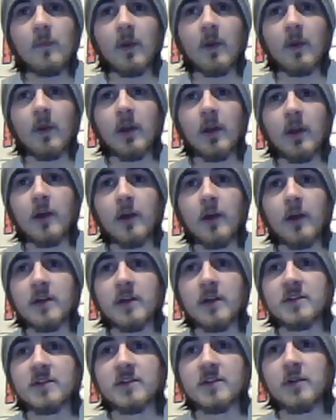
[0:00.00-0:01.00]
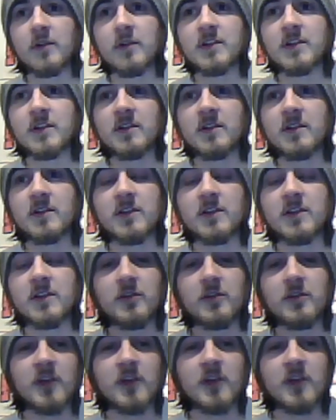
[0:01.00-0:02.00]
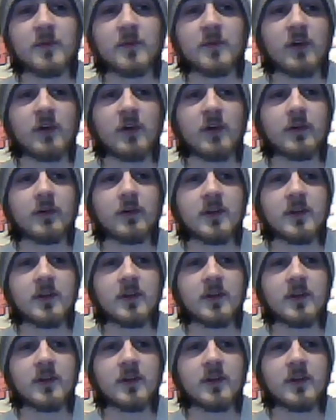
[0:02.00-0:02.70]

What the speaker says: you know, as soon as news comes around,